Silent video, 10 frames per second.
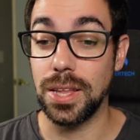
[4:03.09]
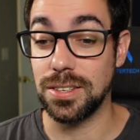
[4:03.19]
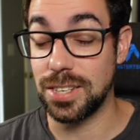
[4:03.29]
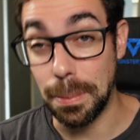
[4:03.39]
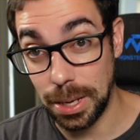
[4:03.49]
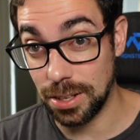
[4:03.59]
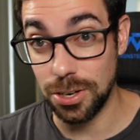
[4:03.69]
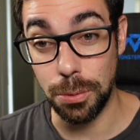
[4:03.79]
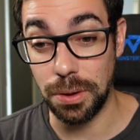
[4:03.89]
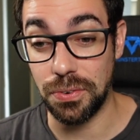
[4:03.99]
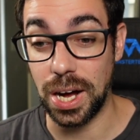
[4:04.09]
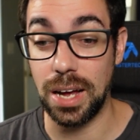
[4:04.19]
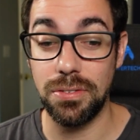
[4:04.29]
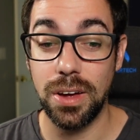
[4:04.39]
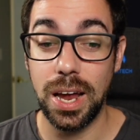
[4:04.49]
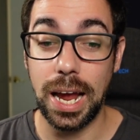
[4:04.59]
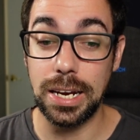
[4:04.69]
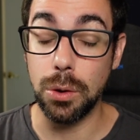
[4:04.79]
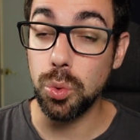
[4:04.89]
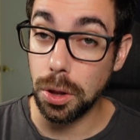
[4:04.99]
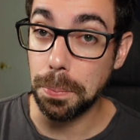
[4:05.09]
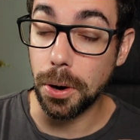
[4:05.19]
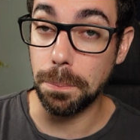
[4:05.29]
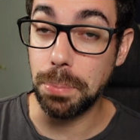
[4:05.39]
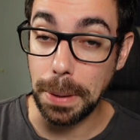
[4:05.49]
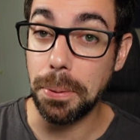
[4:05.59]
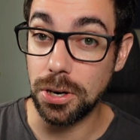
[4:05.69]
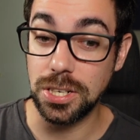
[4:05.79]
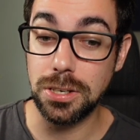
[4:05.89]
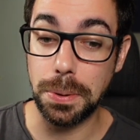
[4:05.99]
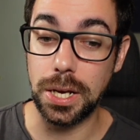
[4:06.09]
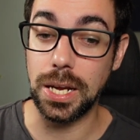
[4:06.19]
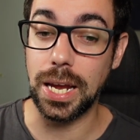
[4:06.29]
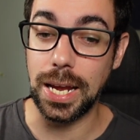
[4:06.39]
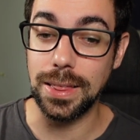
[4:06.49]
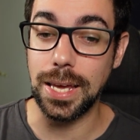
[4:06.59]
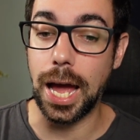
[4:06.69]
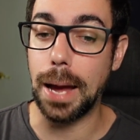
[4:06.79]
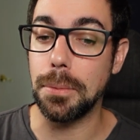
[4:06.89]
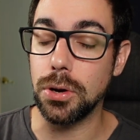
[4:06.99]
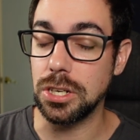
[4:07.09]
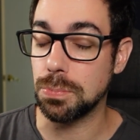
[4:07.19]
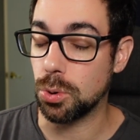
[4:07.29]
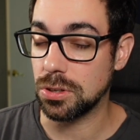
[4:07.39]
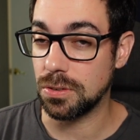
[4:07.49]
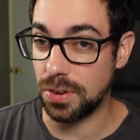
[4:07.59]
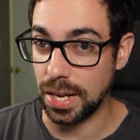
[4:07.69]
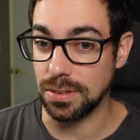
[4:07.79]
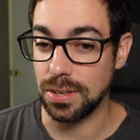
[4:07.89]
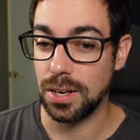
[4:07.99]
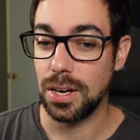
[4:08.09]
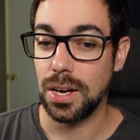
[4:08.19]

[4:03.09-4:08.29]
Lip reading: They sent me a Toby 5, and I will be participating in the Atmo Esports event,